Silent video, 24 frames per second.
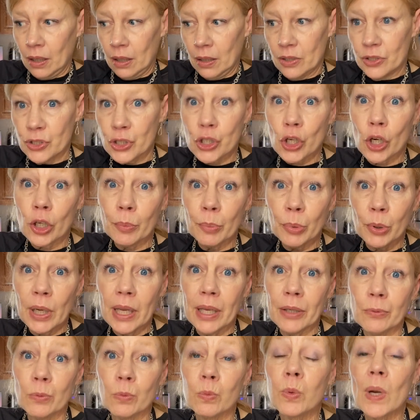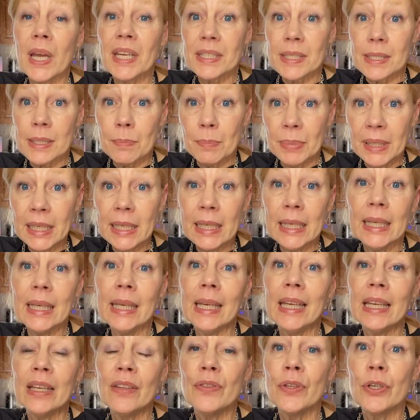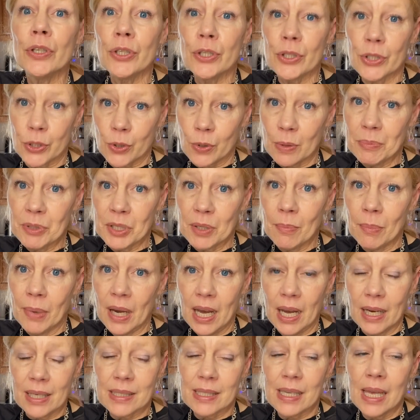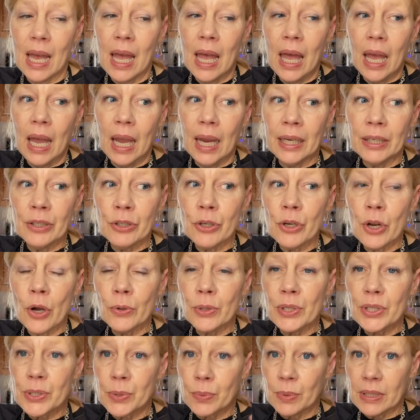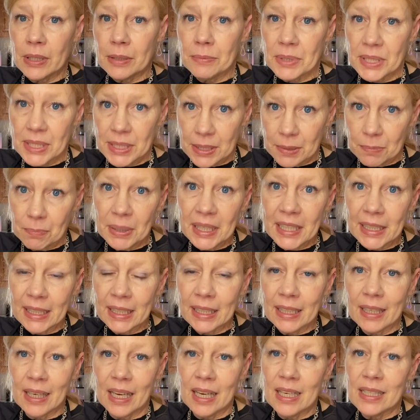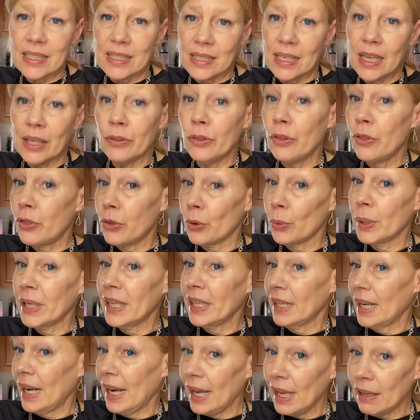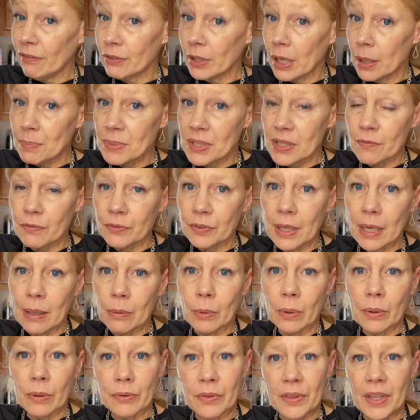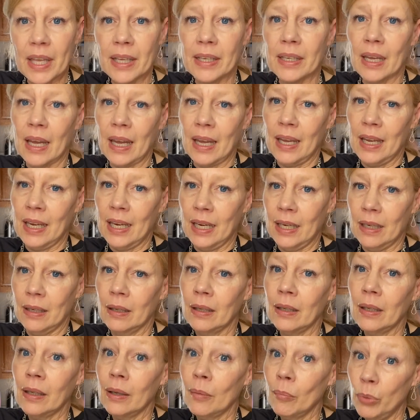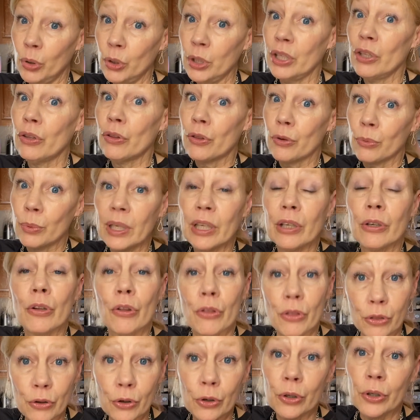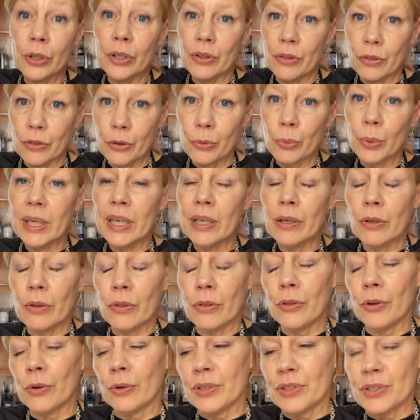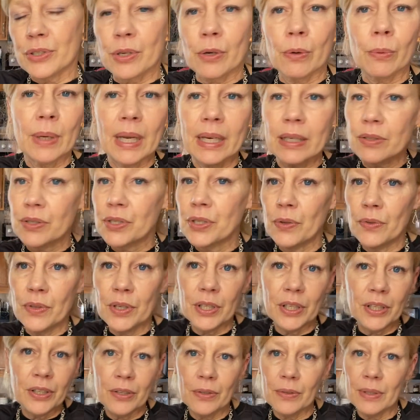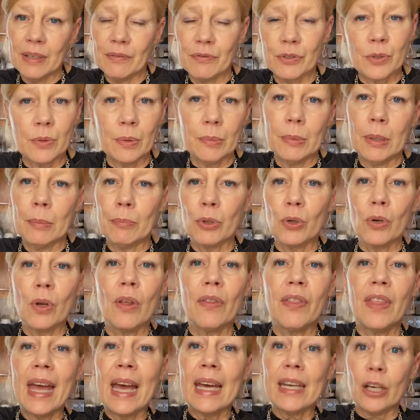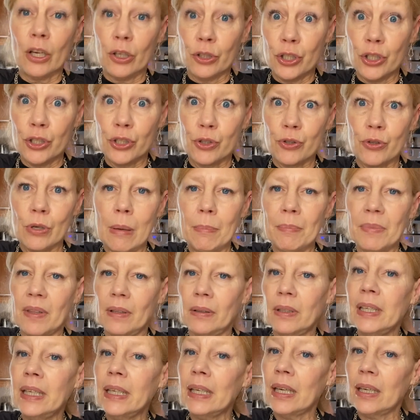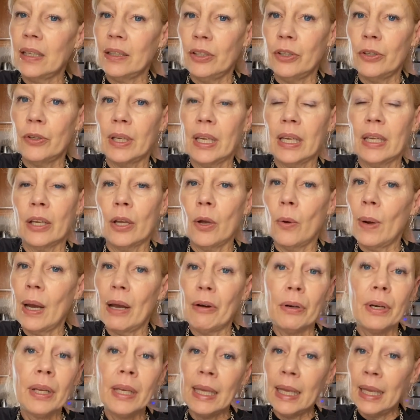star bread recipe in the description box. I noticed when I was speaking, I said 3.5 cups of flour, then I put in 3 1/3, and 3 1/3 is correct. So that you don't have to remember all that, I'll just drop the link and you can go out